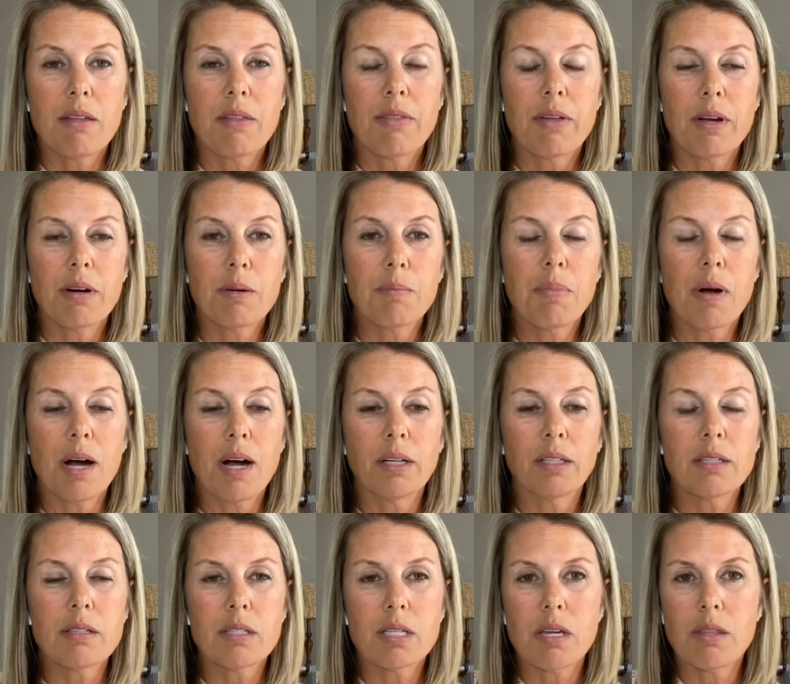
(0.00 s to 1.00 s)
their
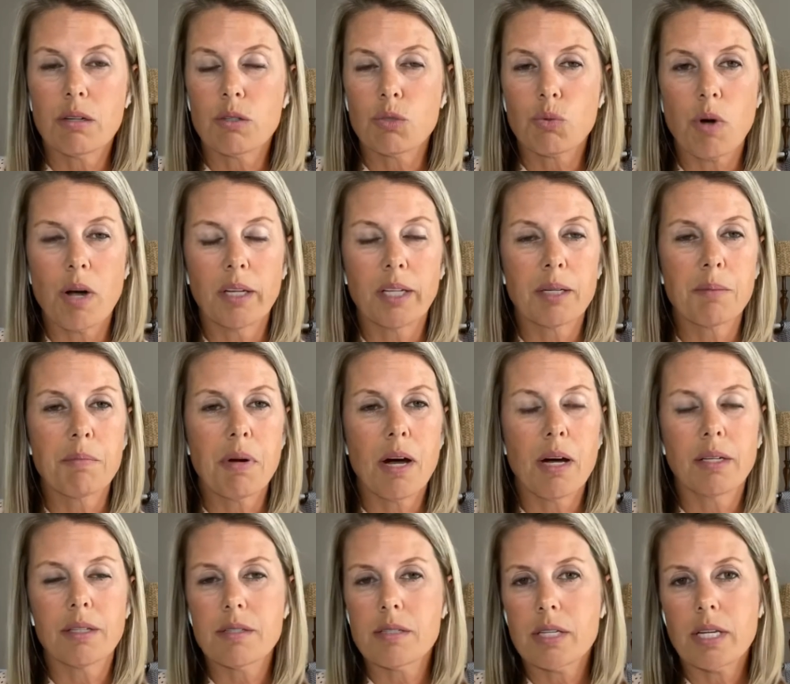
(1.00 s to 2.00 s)
policy, their dwelling
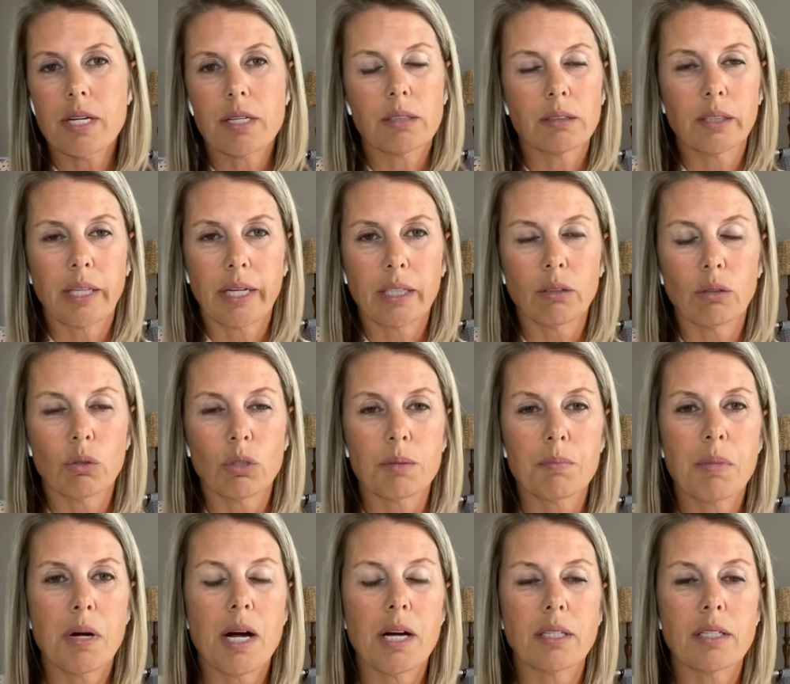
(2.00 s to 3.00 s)
policy or landlord
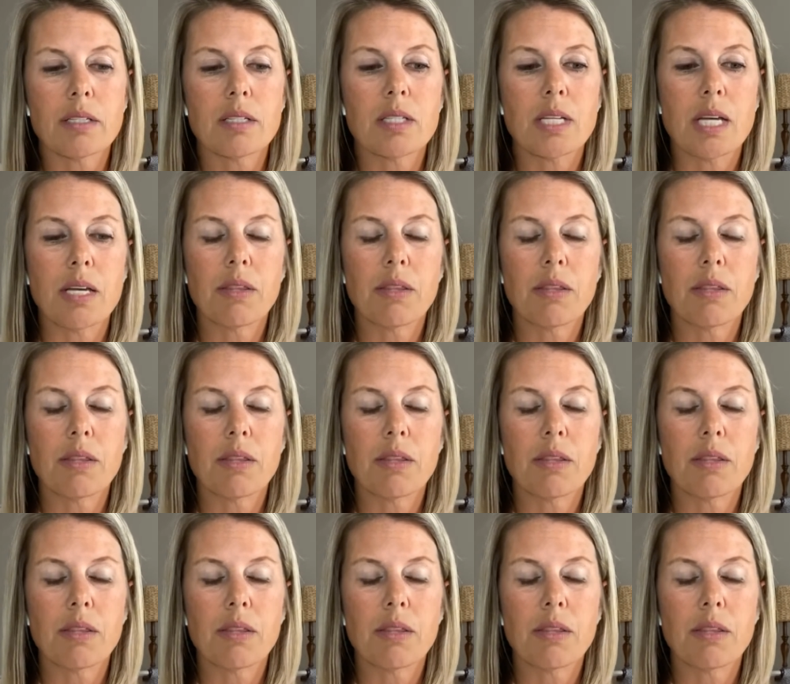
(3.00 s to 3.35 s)
policy,